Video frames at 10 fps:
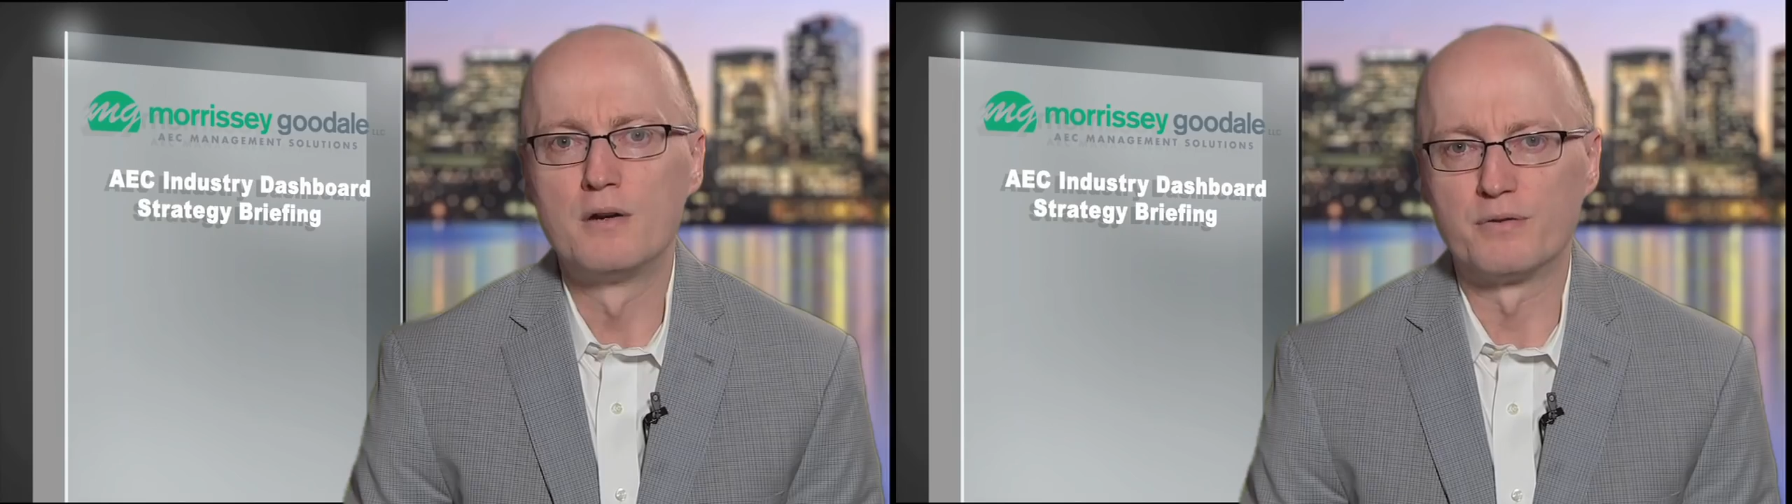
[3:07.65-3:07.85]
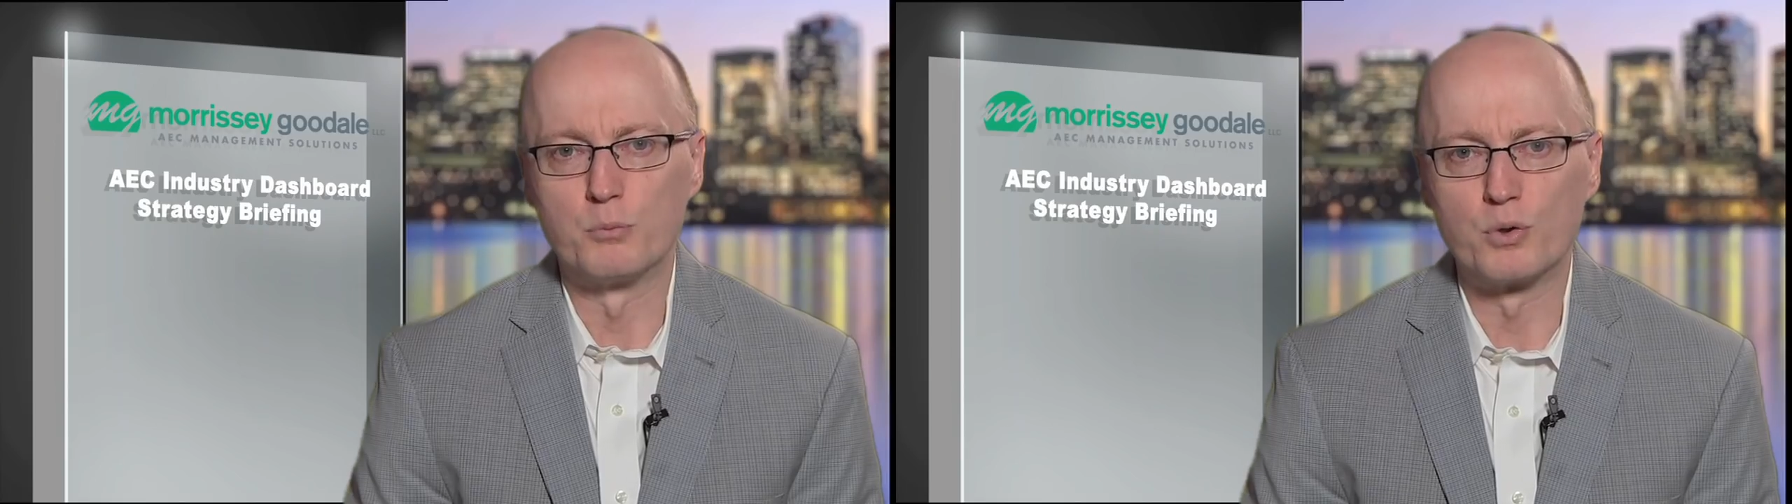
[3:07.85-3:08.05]

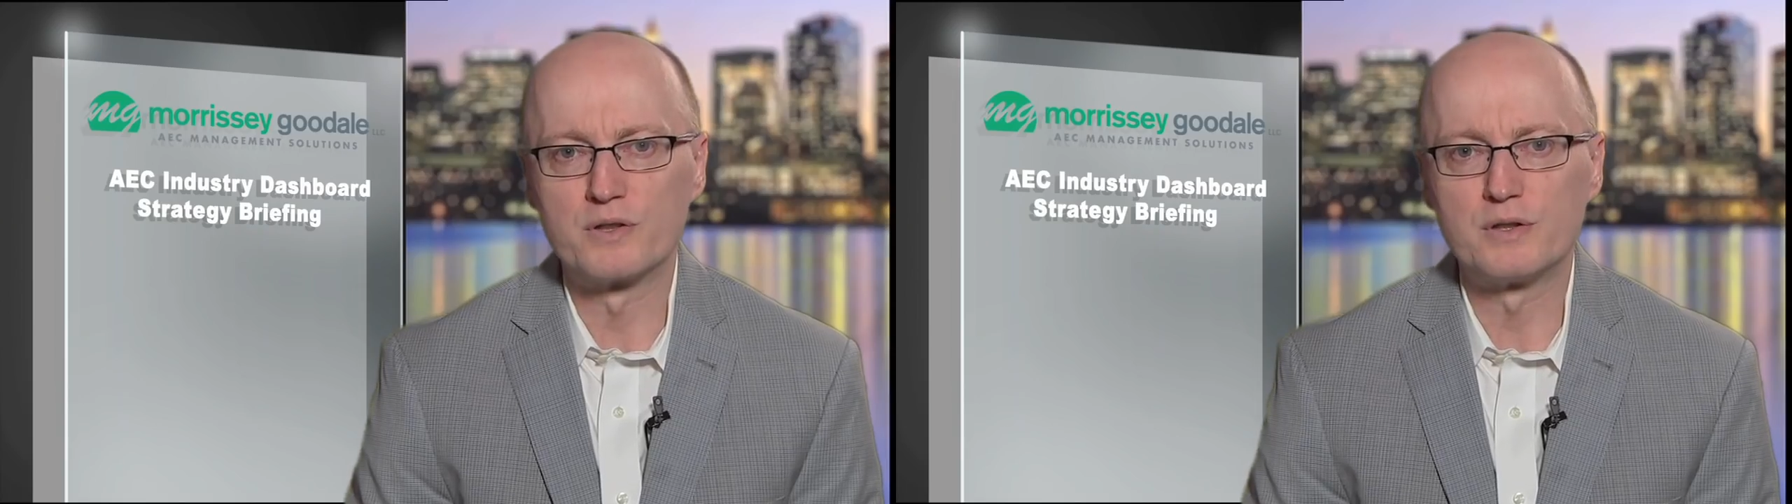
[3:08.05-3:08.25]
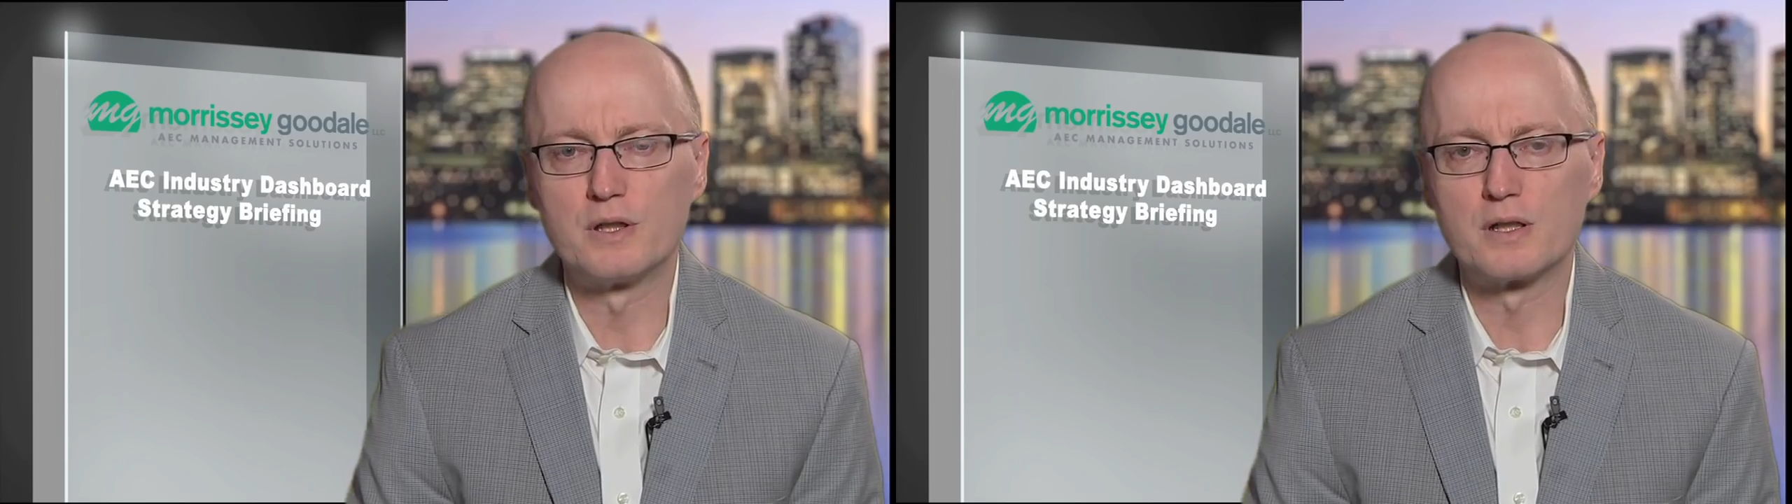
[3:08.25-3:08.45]
For
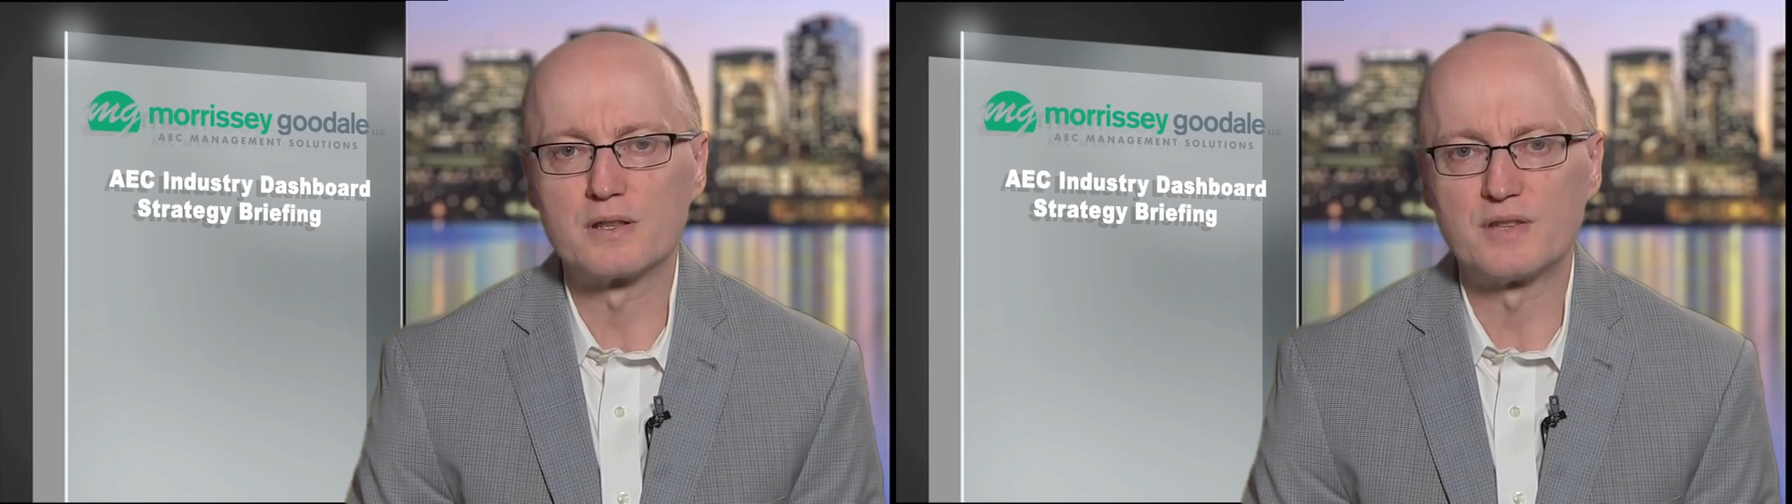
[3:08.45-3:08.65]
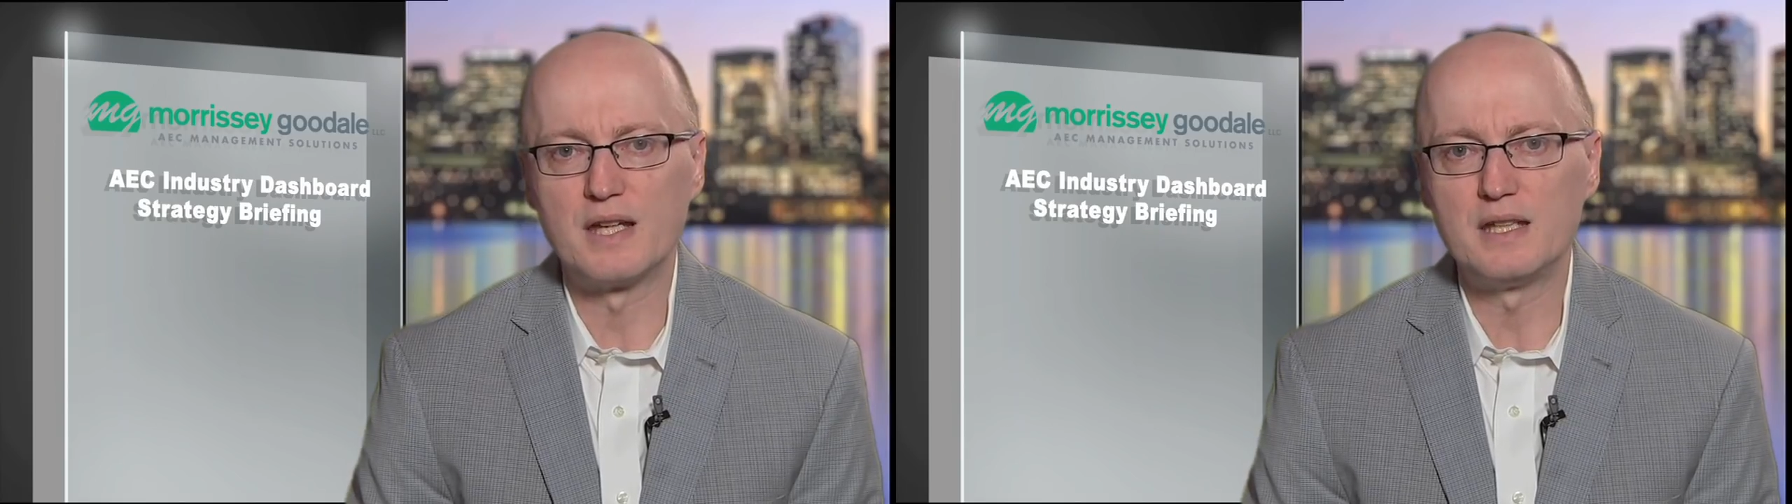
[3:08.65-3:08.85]
Morrissey
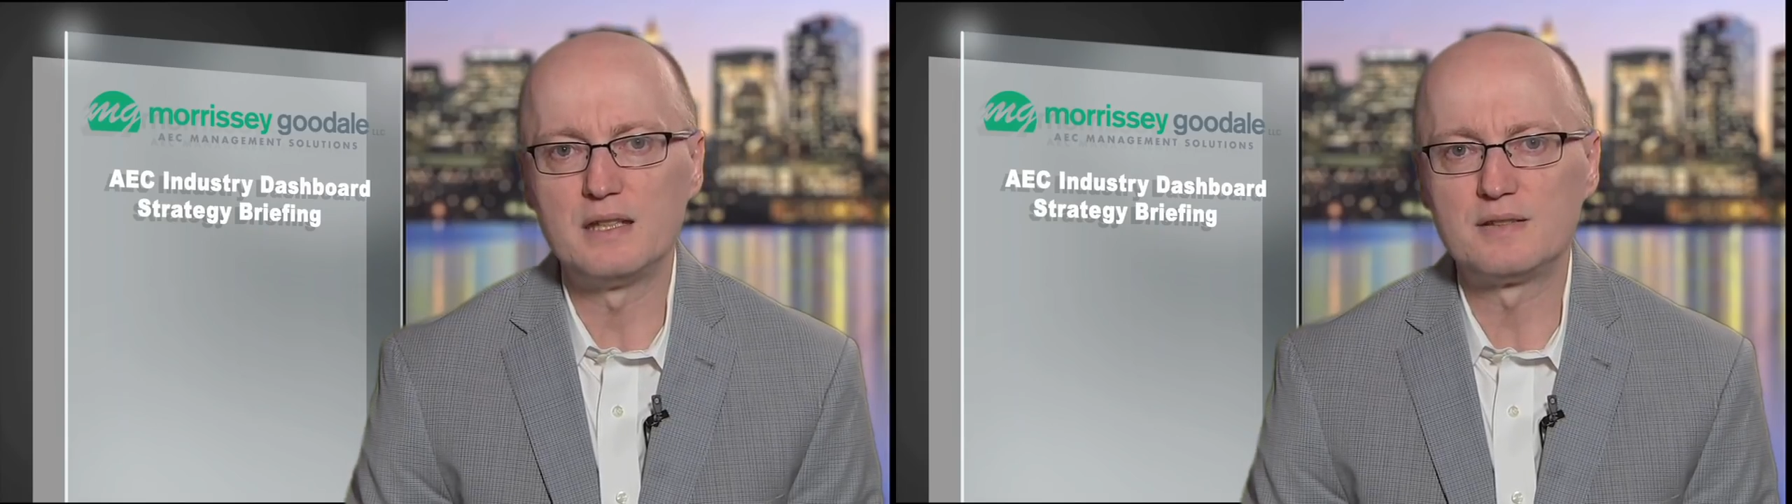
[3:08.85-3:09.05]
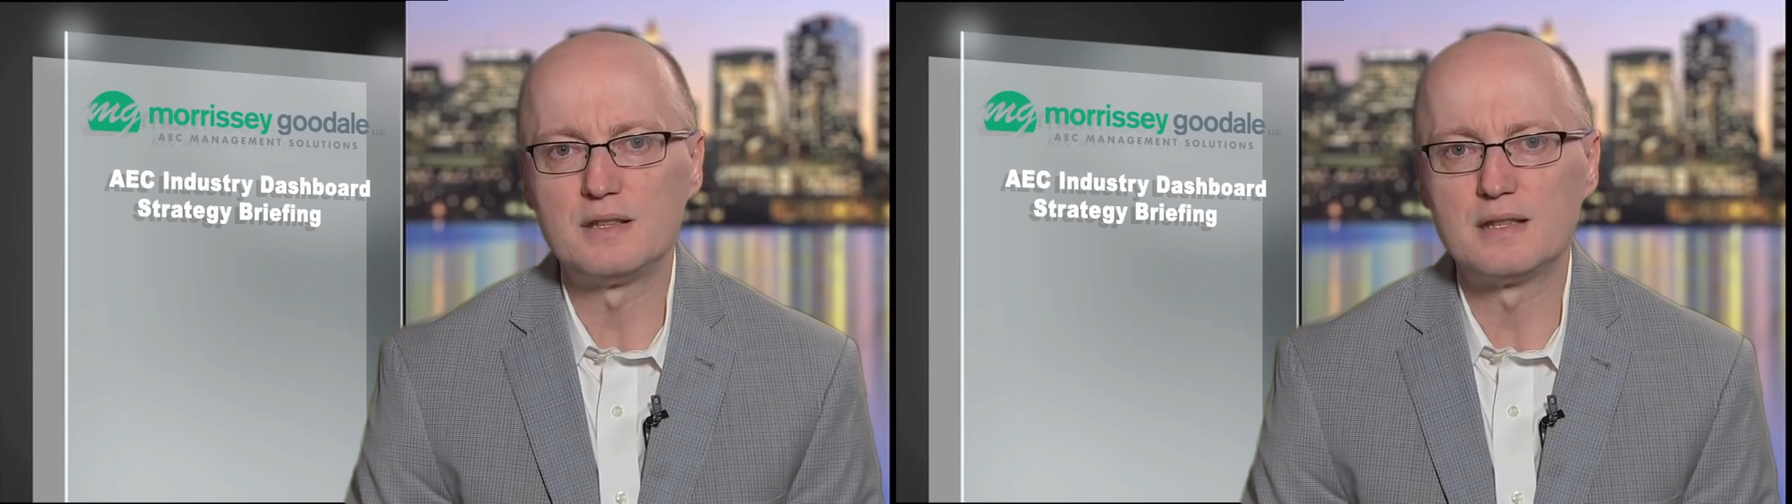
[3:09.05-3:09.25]
Goodale's AEC